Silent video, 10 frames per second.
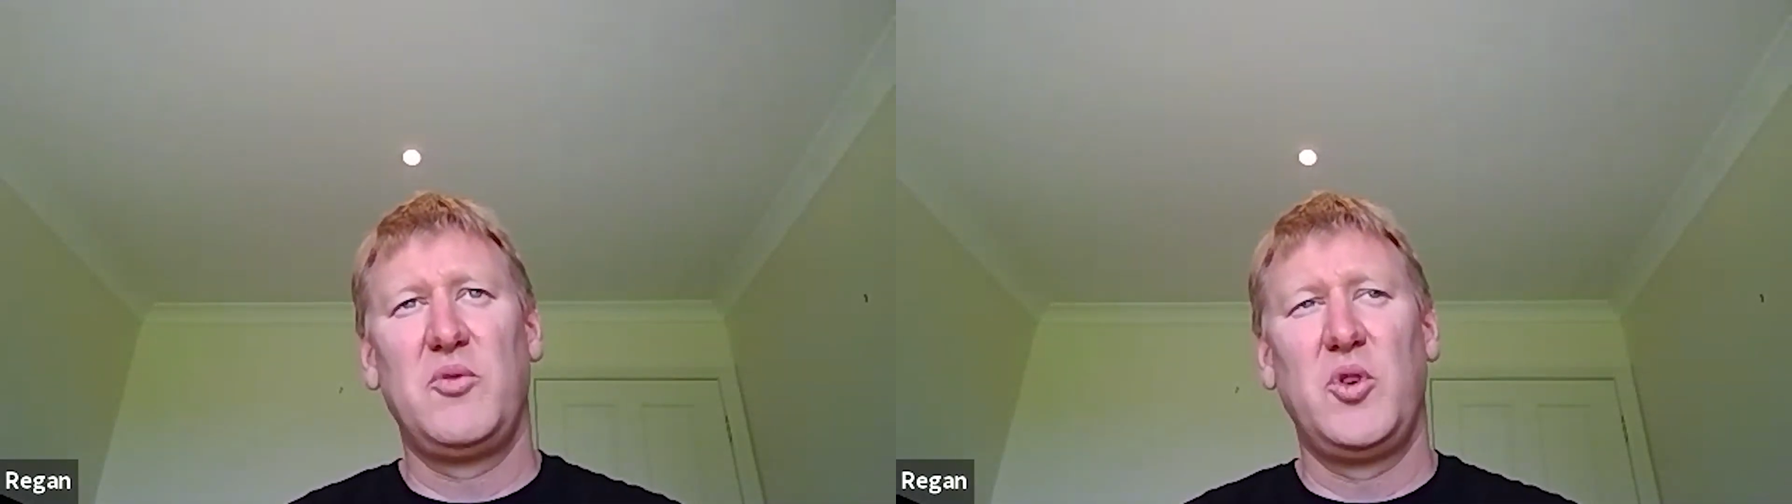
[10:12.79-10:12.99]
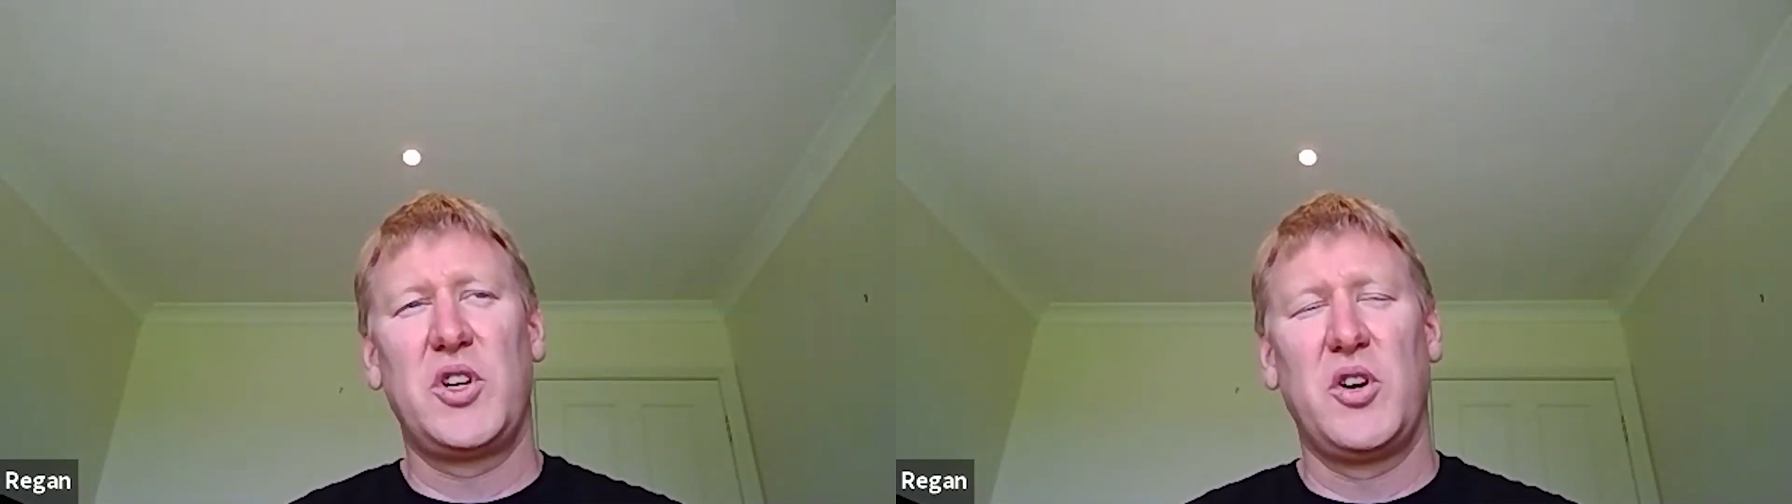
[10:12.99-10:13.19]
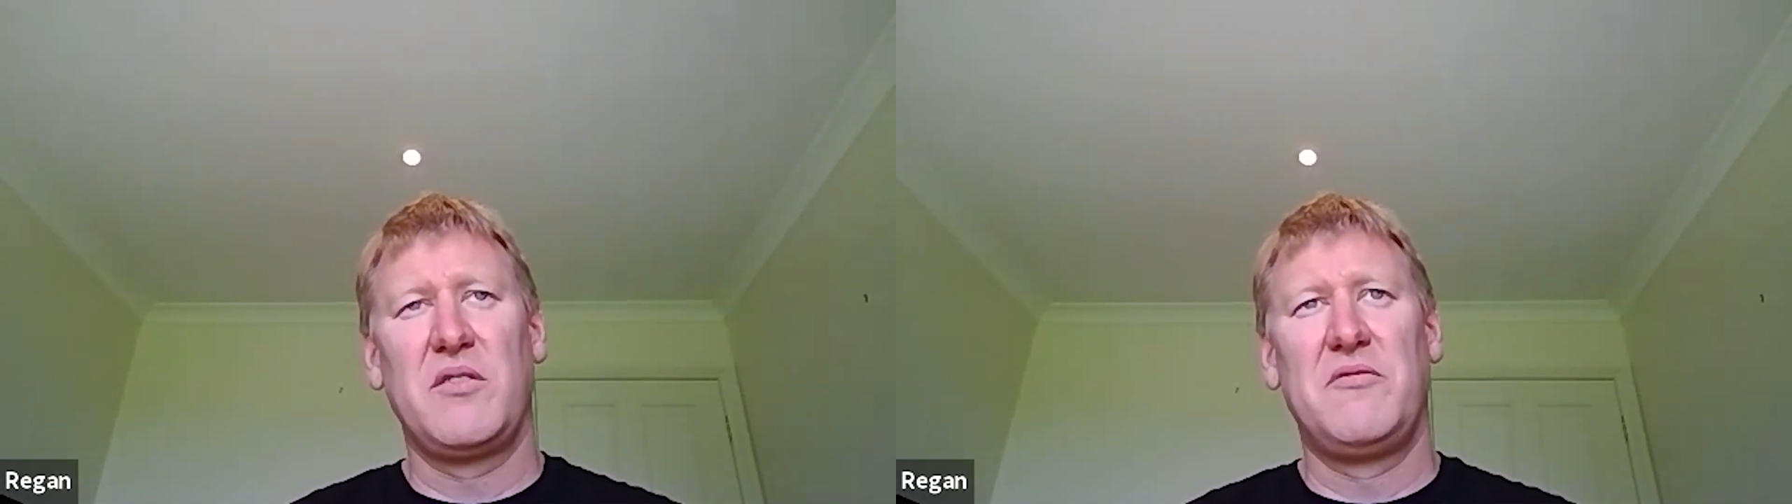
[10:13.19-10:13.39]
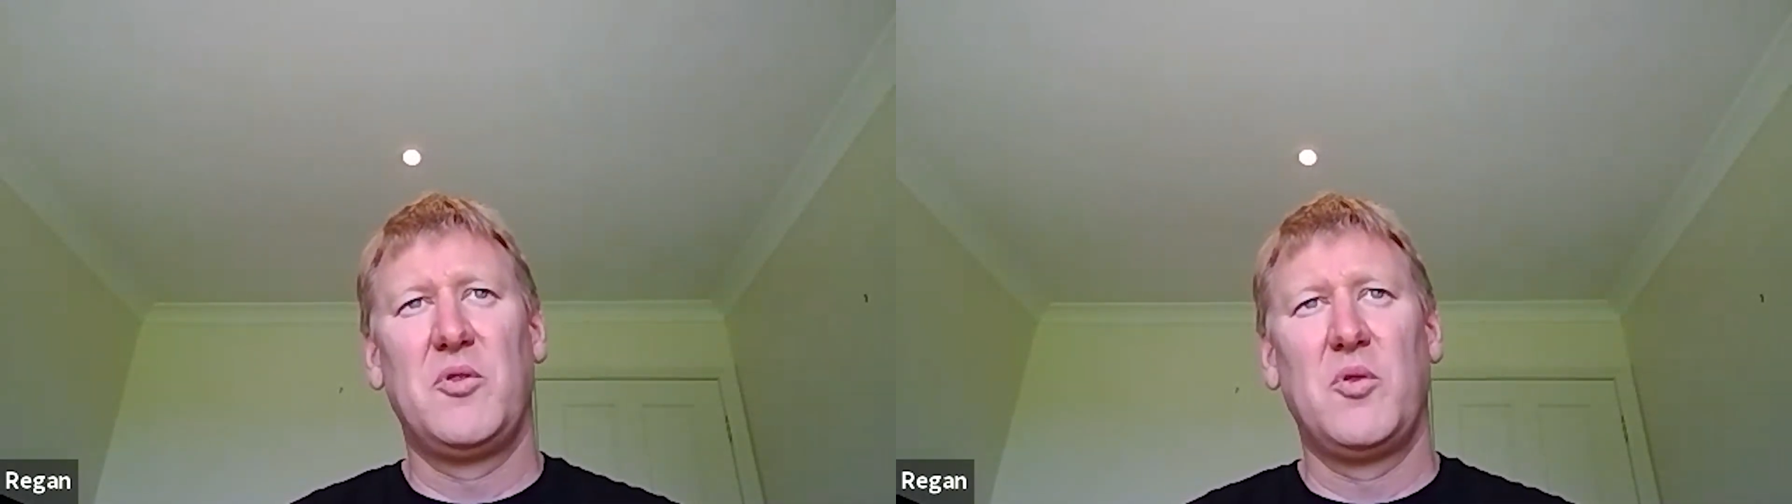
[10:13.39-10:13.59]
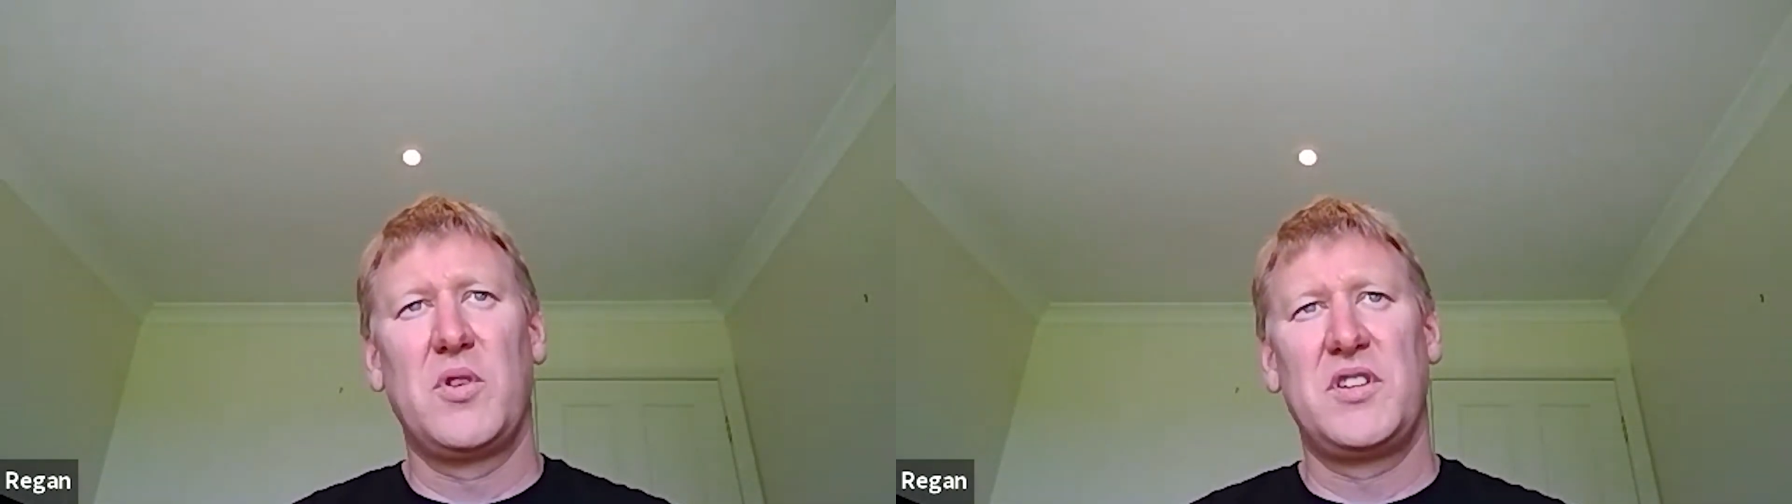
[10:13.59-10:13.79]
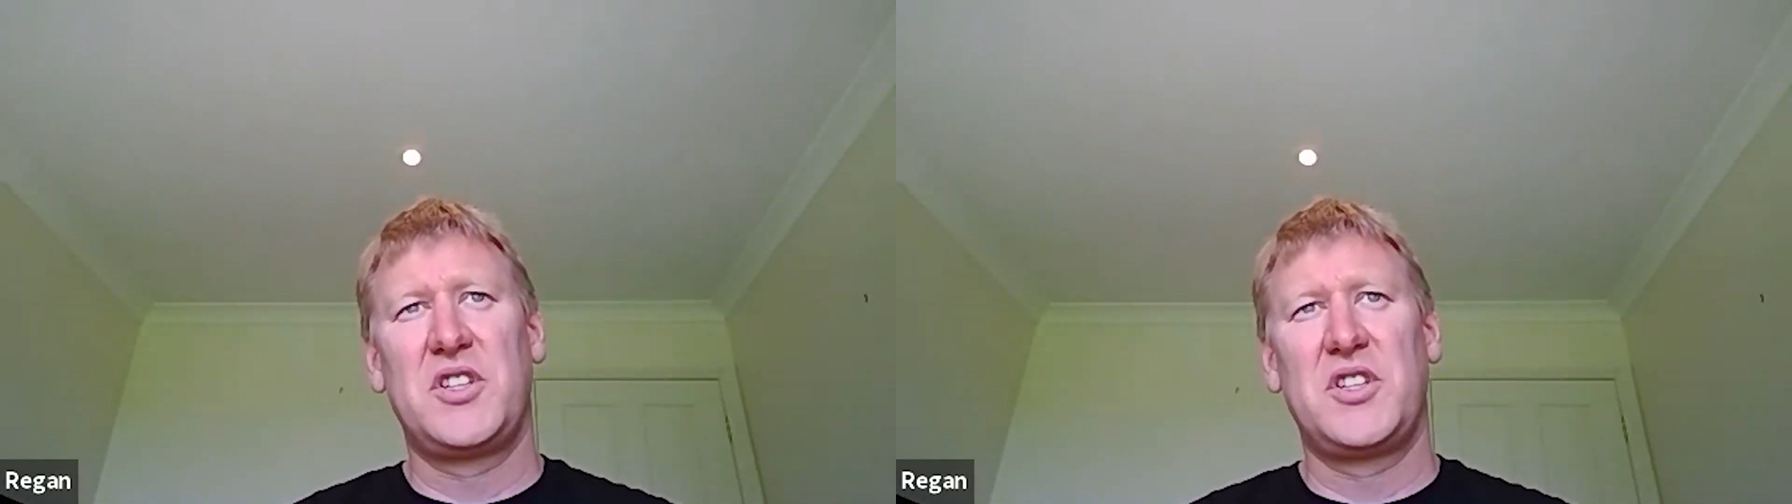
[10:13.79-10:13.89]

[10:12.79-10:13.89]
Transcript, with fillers: work going forward.